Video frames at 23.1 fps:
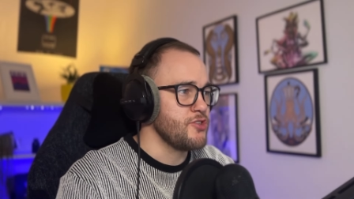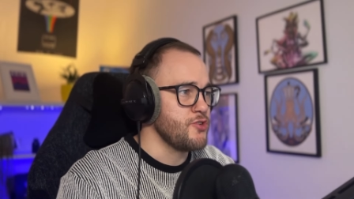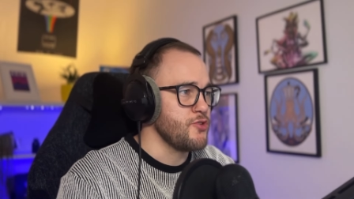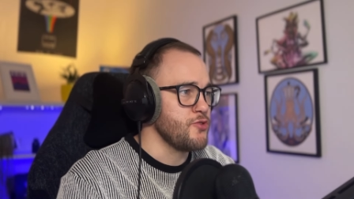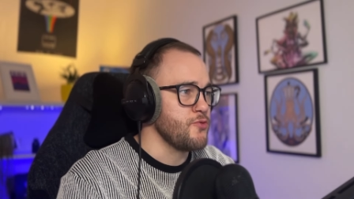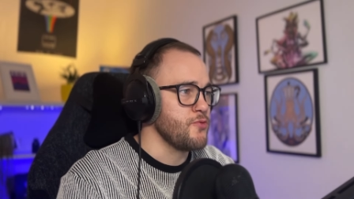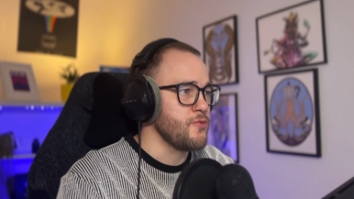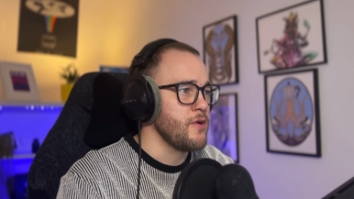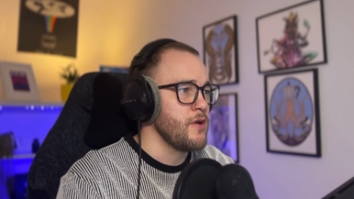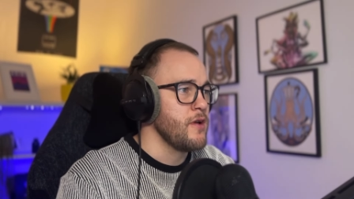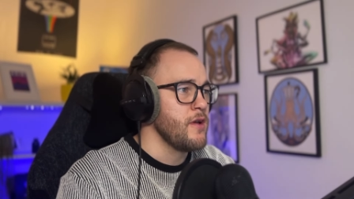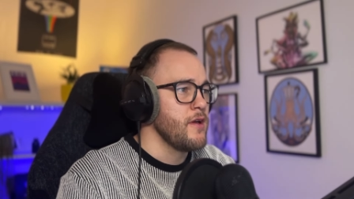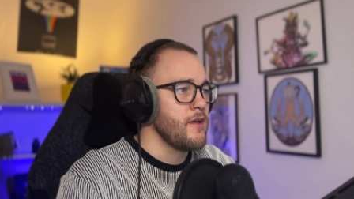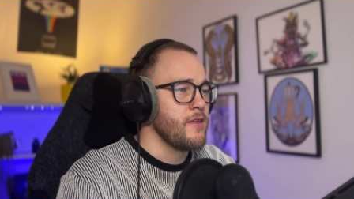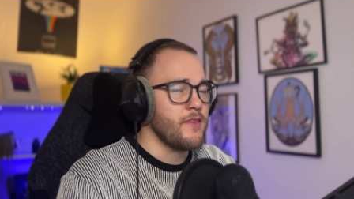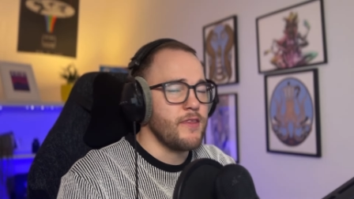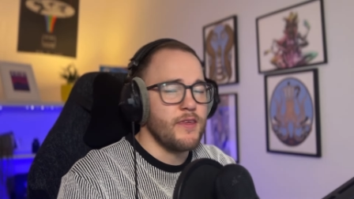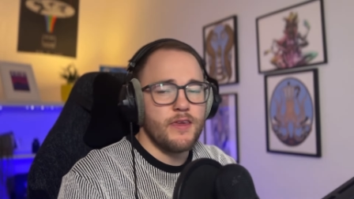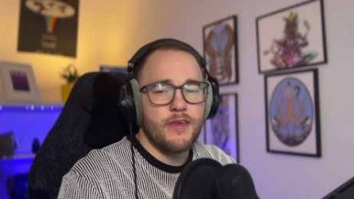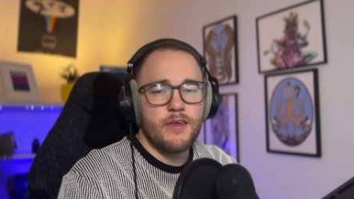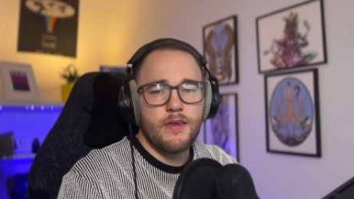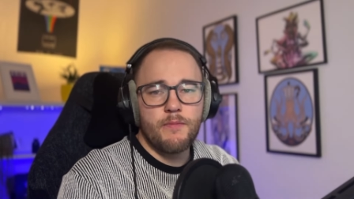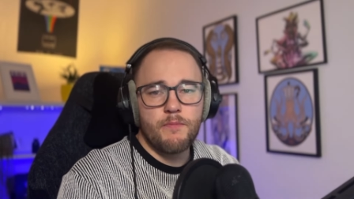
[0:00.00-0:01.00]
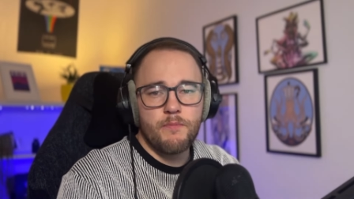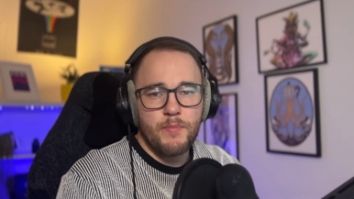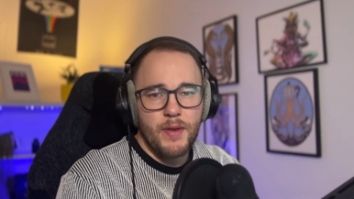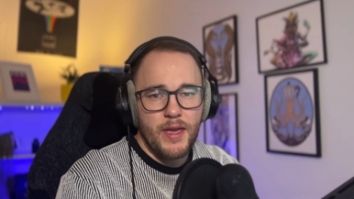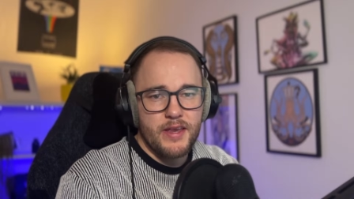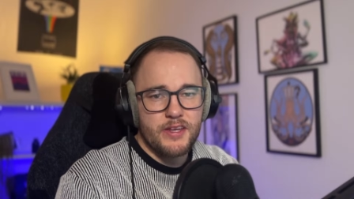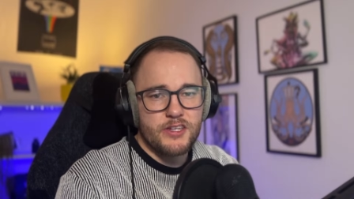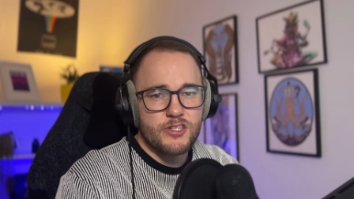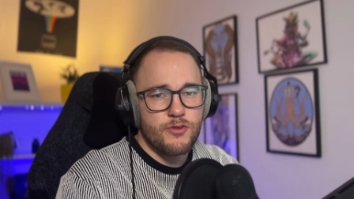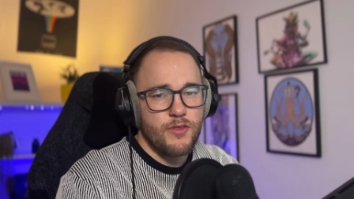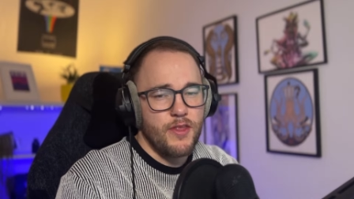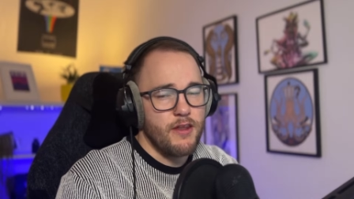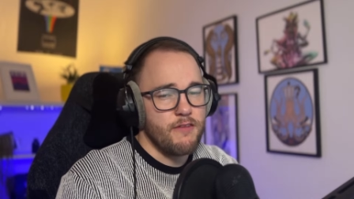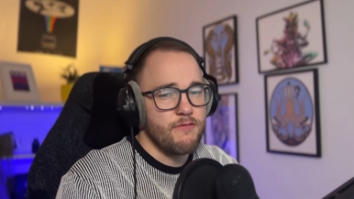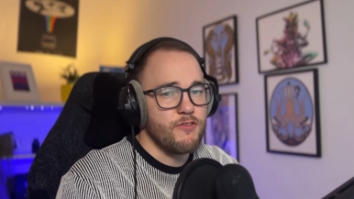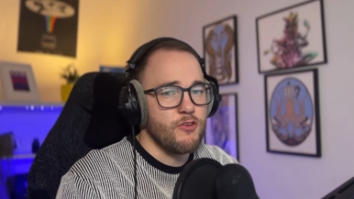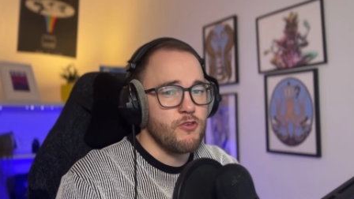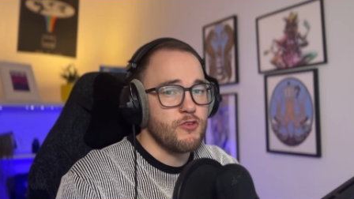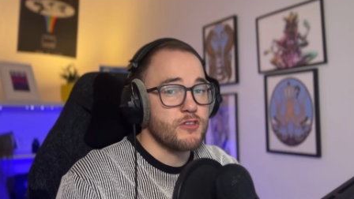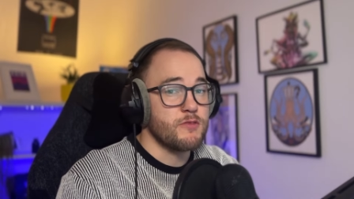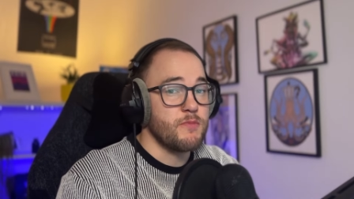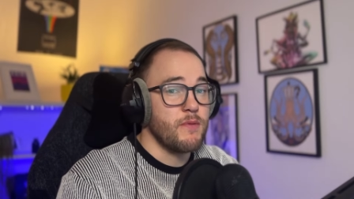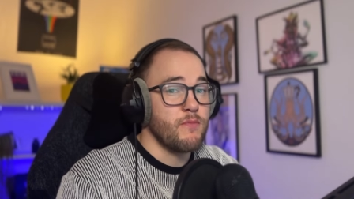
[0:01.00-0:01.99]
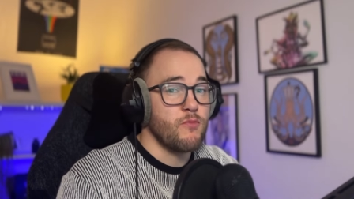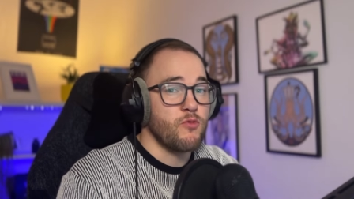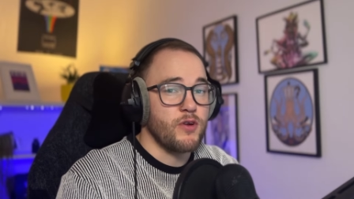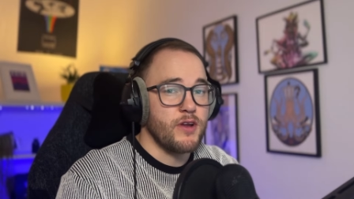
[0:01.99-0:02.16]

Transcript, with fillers: to the bass so that it feels a bit more